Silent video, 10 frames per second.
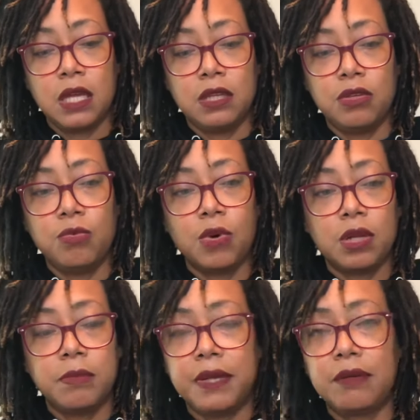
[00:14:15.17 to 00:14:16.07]
You want to
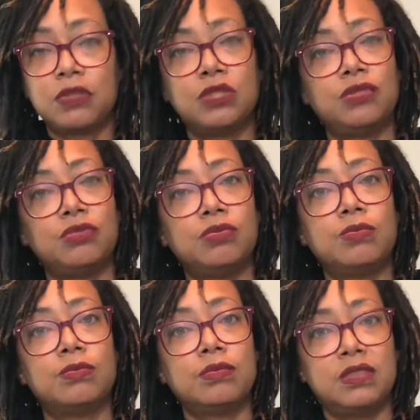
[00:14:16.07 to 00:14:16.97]
be able to do
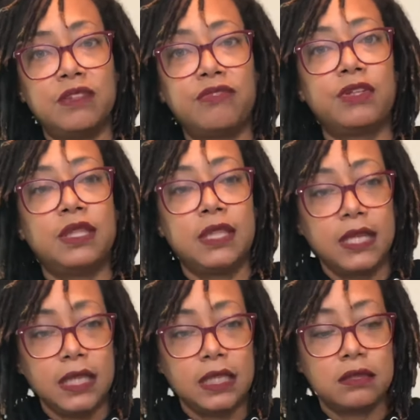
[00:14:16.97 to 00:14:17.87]
different
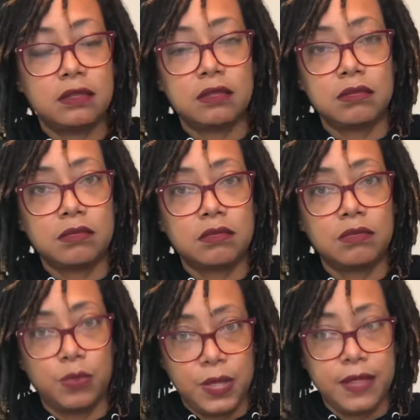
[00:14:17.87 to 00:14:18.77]
things
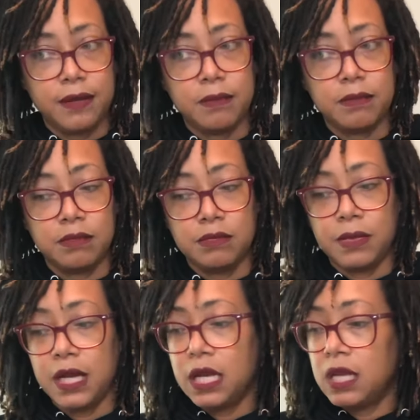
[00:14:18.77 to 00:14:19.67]
with them,
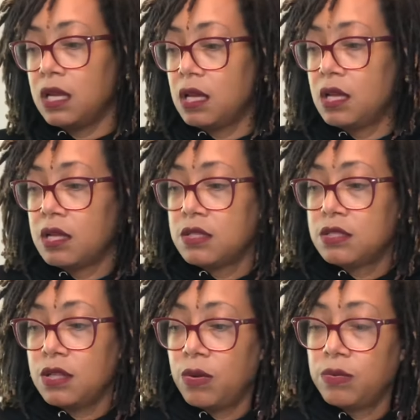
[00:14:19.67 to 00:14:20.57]
right?
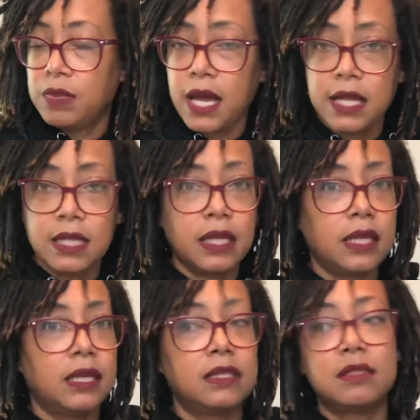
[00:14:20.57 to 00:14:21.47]
So that
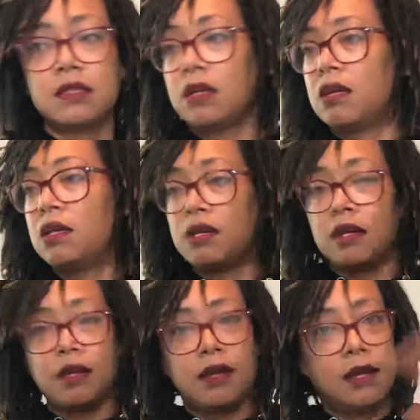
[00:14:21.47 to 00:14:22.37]
is
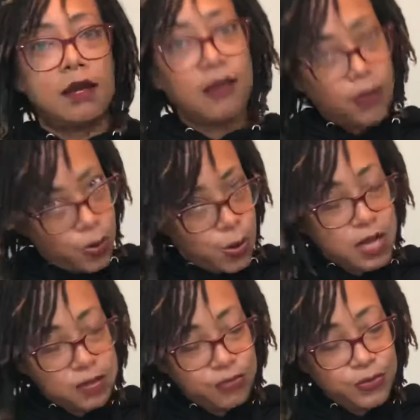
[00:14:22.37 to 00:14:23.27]
oil
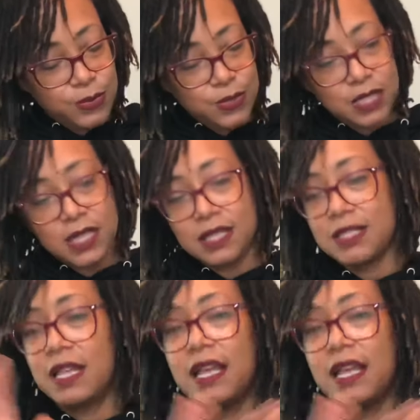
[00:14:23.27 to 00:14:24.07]
infusion.